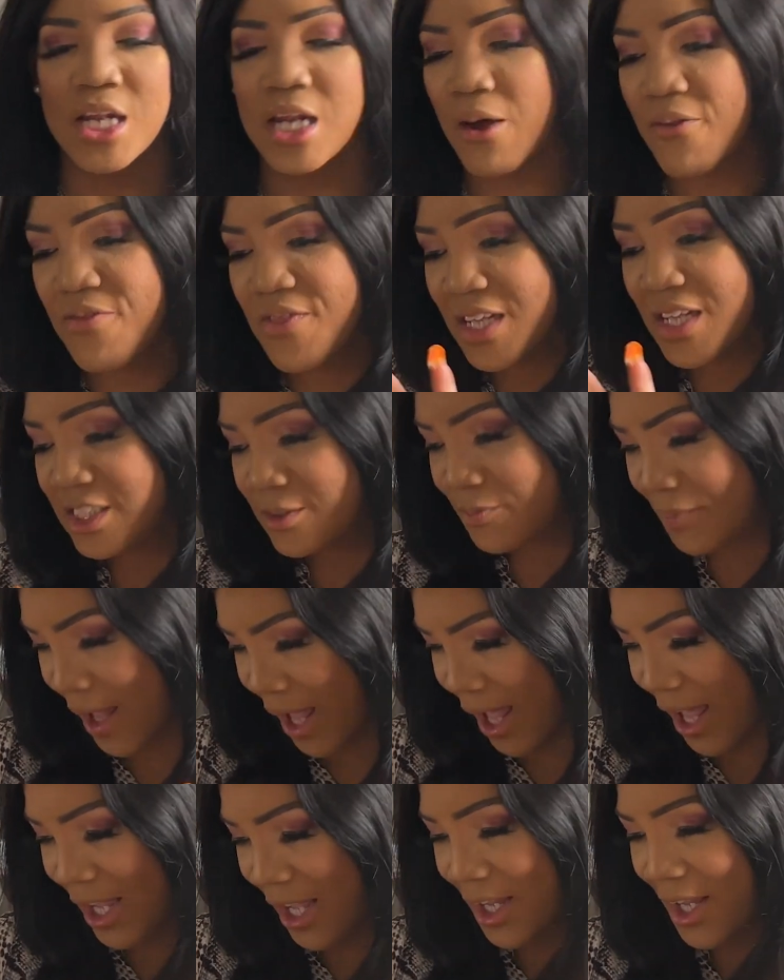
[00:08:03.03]
Now, this
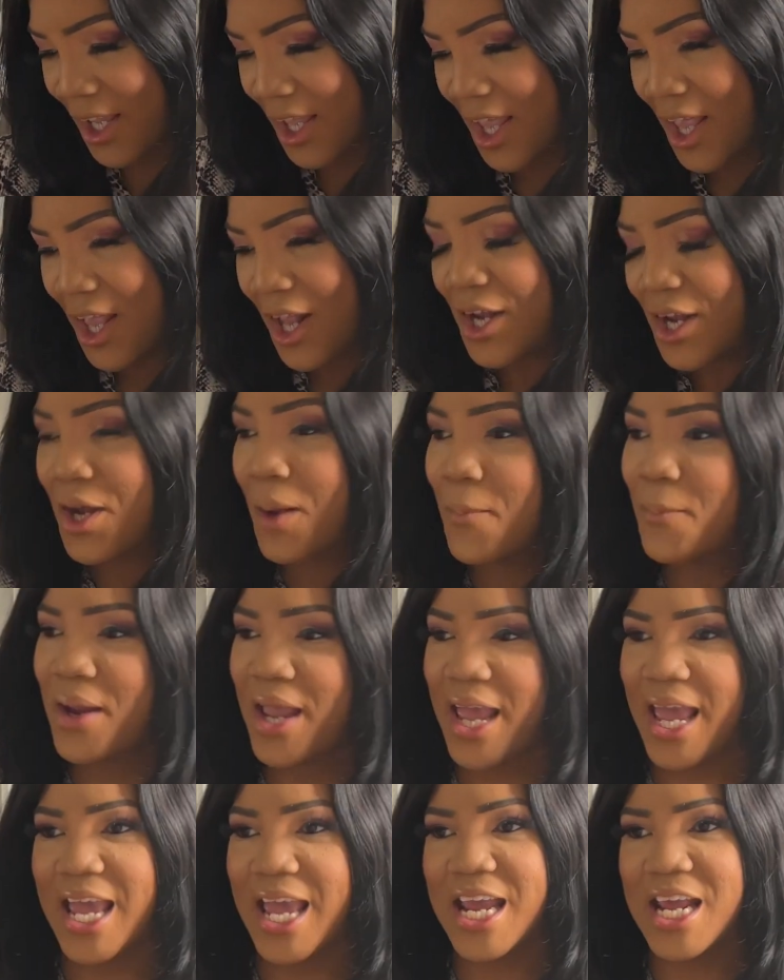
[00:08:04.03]
bag number
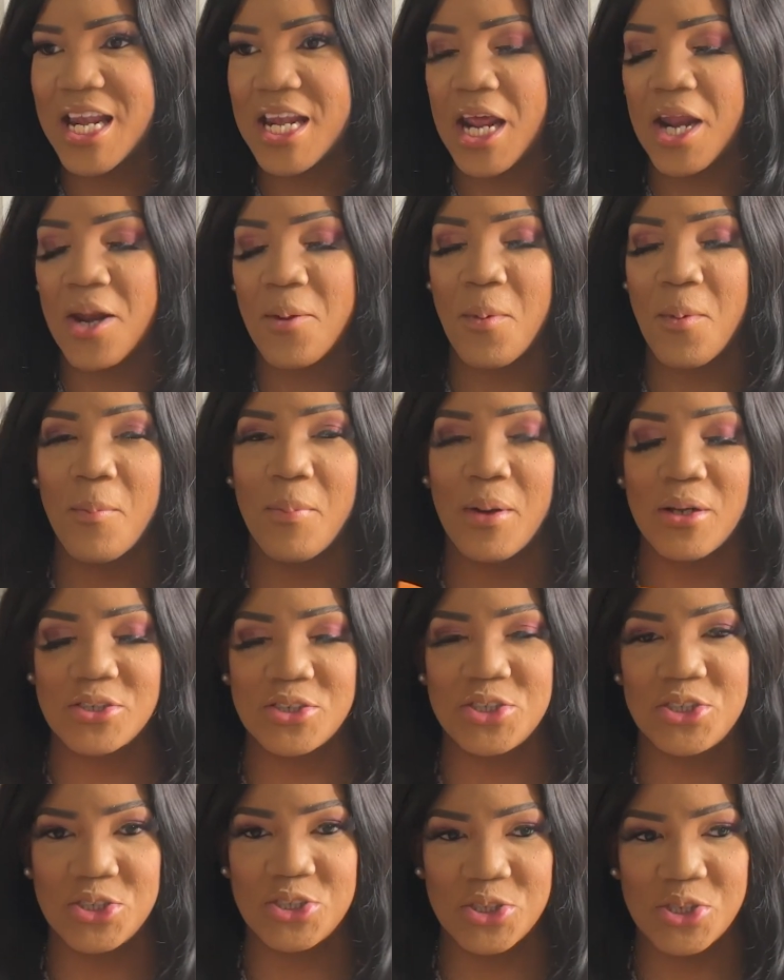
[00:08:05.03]
8 that I'm about
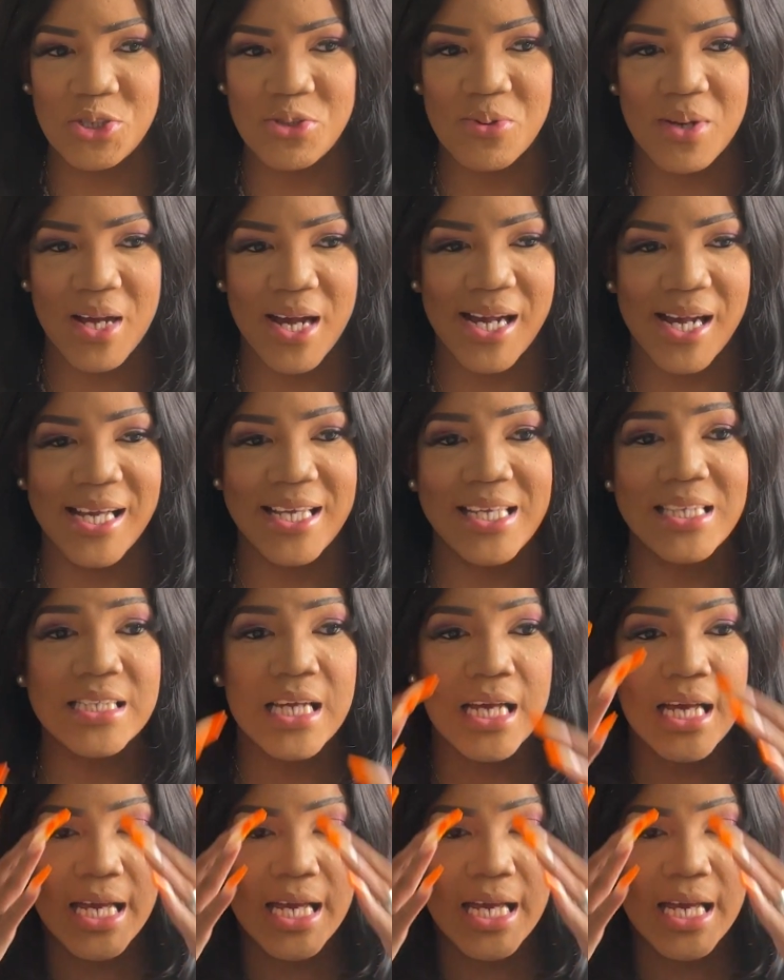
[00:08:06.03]
to show you guys,